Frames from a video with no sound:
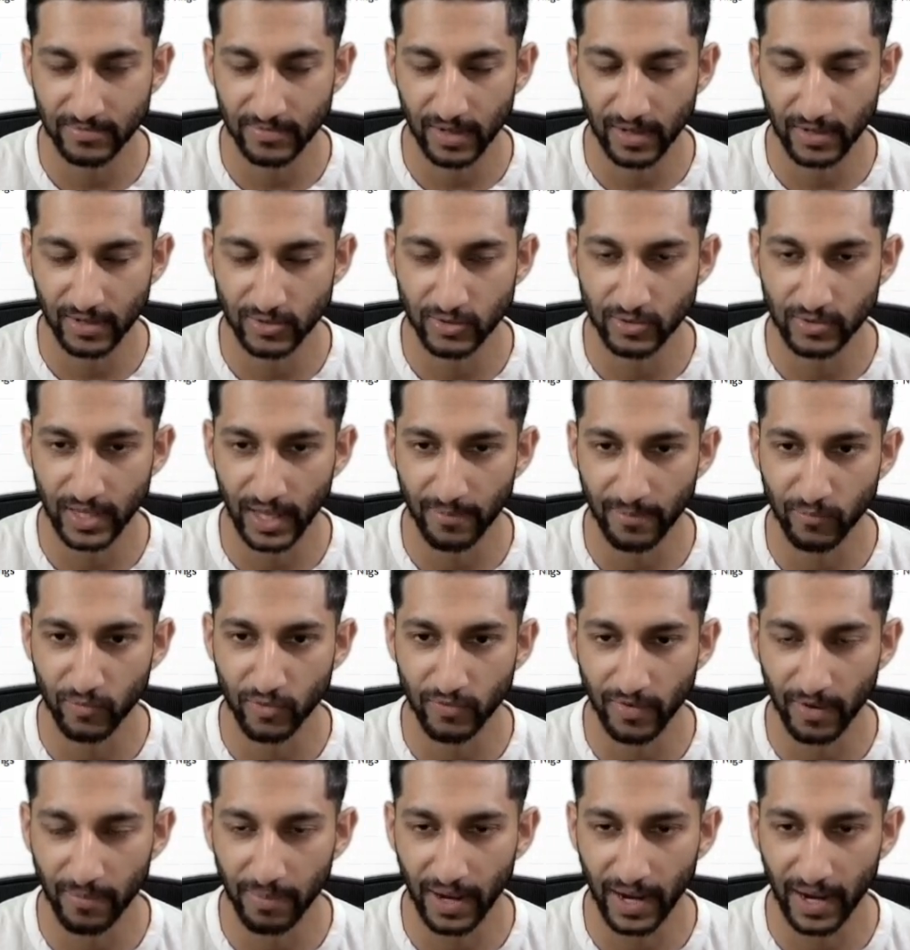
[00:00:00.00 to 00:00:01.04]
to that
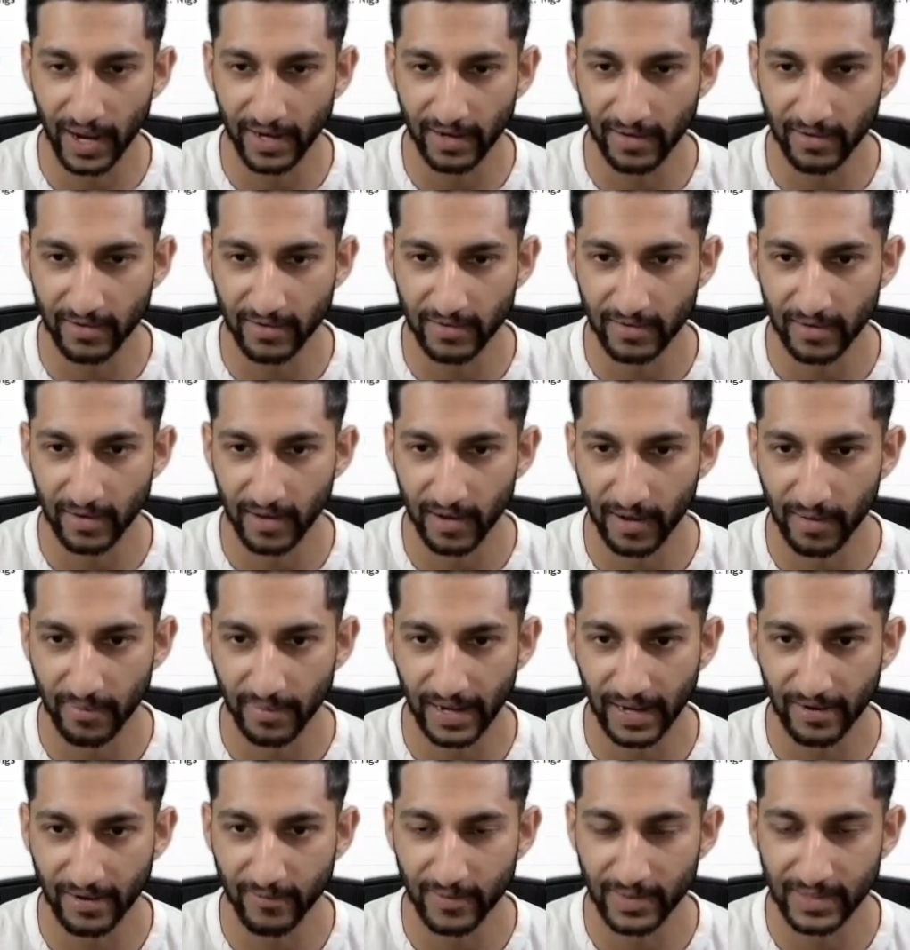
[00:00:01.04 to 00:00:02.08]
move up higher. I
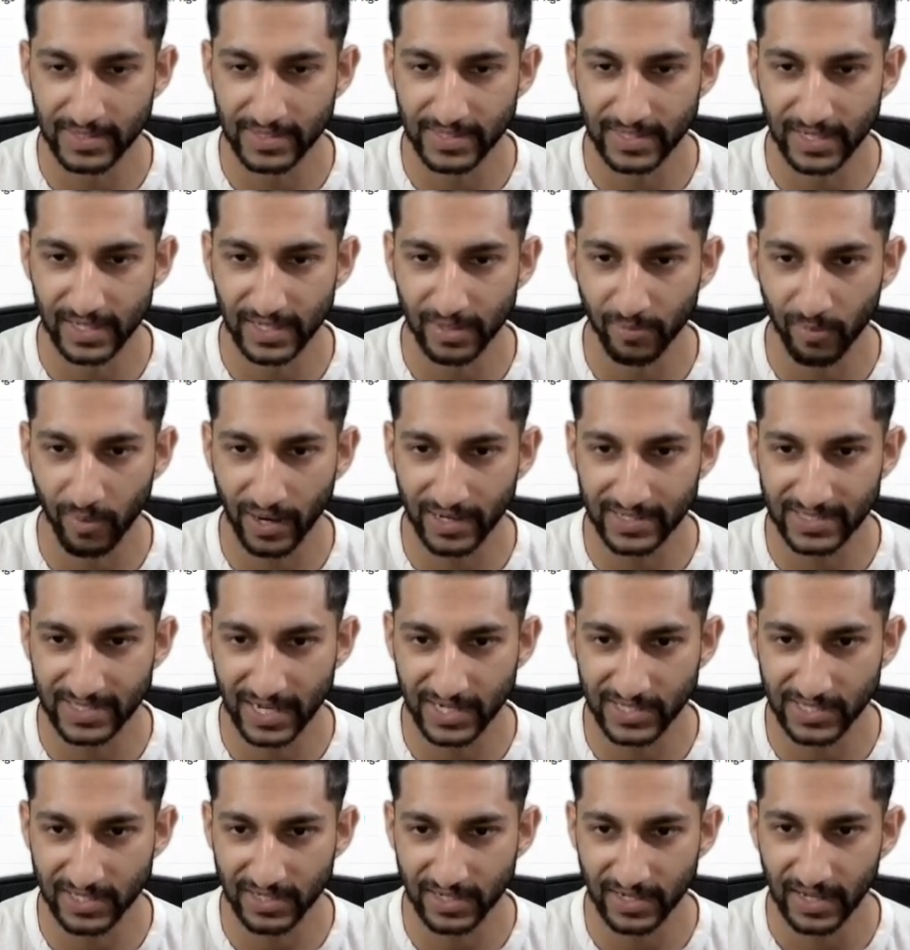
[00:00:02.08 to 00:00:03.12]
didn't really see it in the price
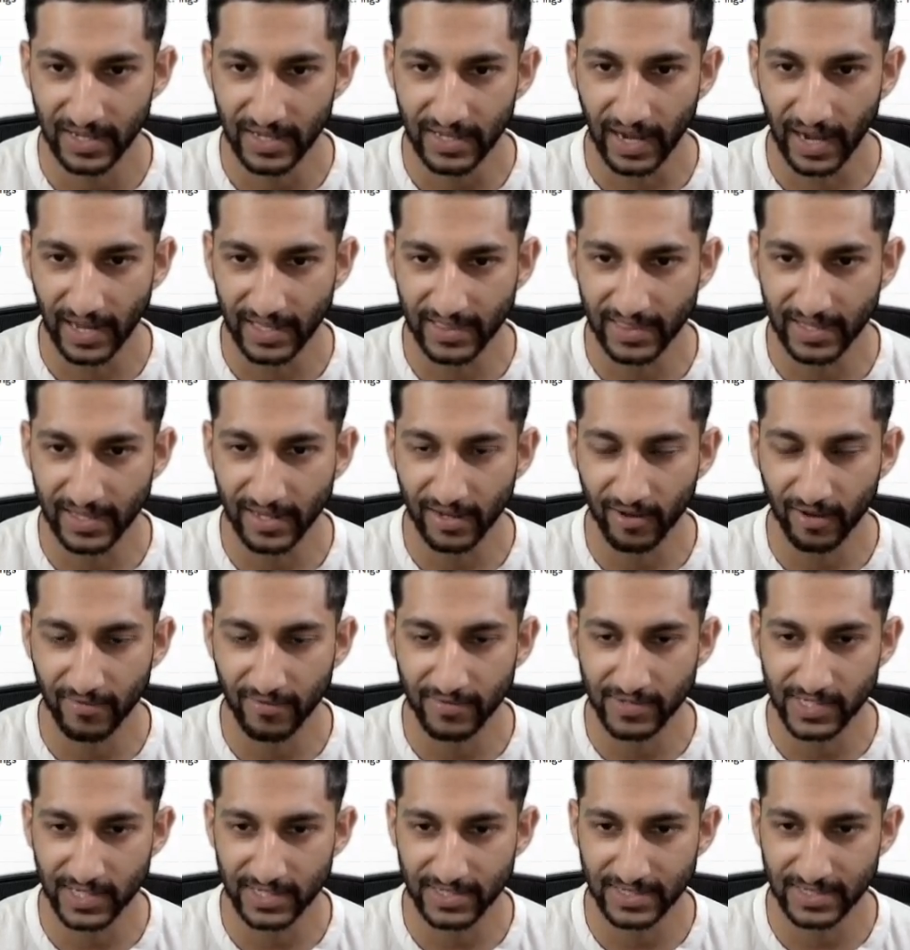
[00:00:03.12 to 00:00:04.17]
action. I think it could have
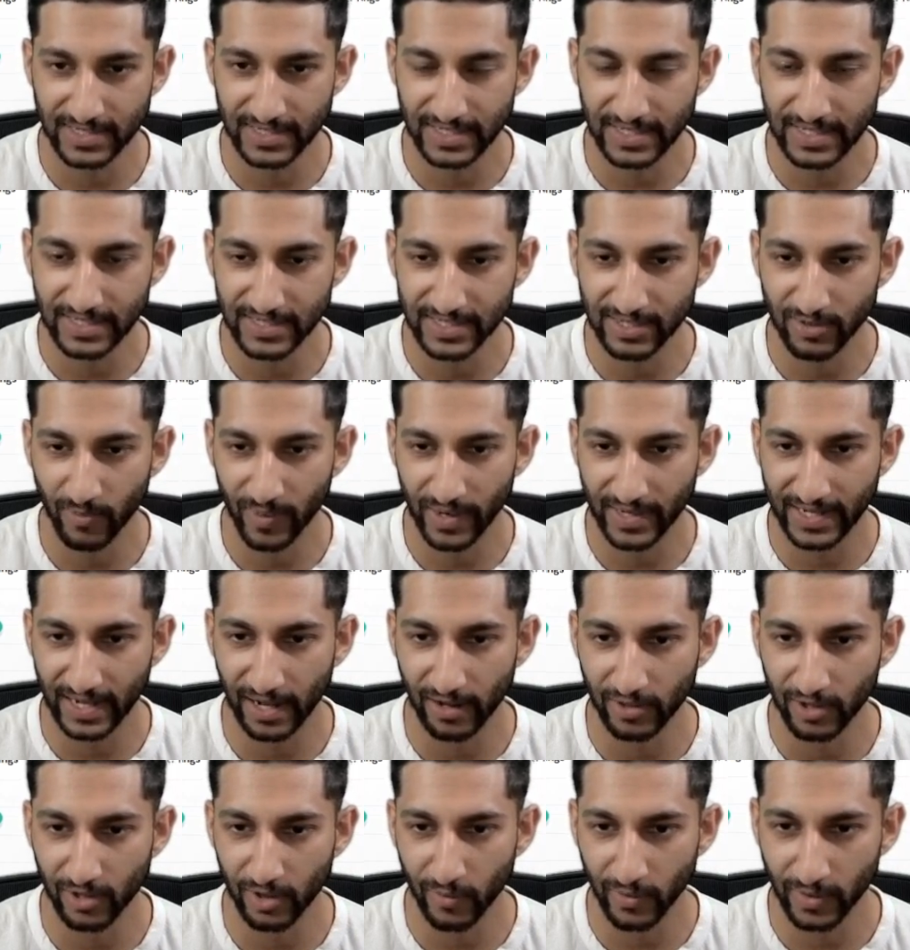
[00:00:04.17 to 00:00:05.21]
just as easily went
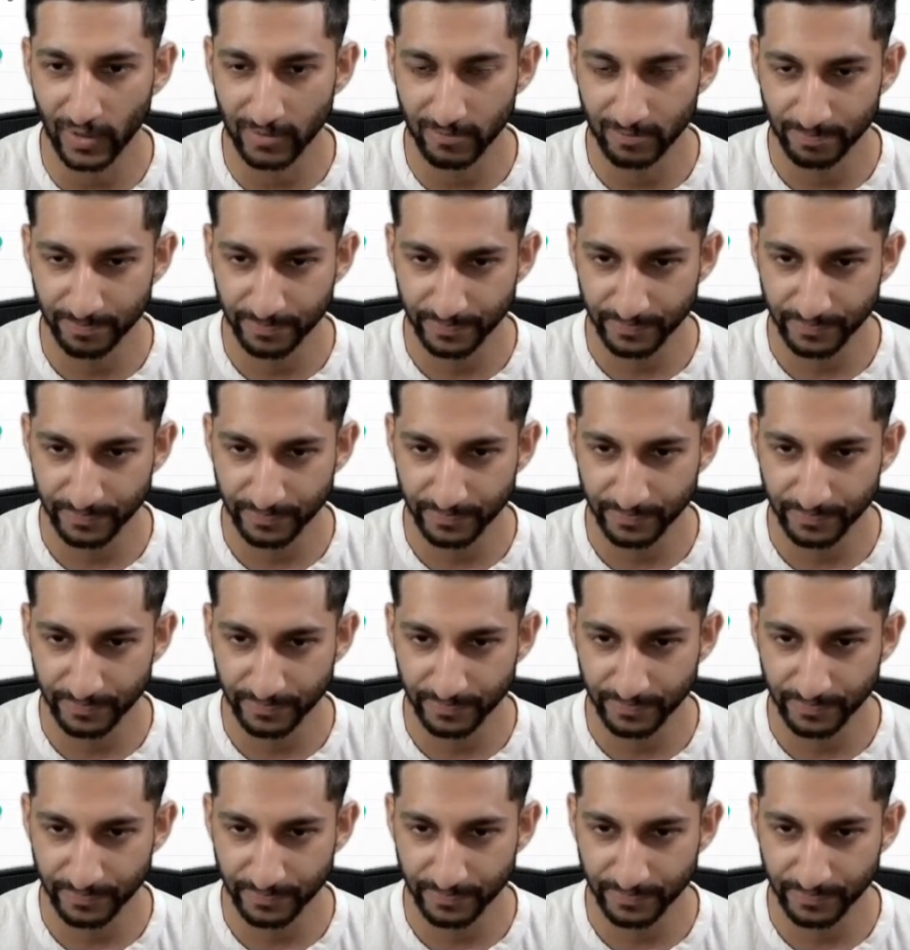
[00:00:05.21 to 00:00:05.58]
down lower.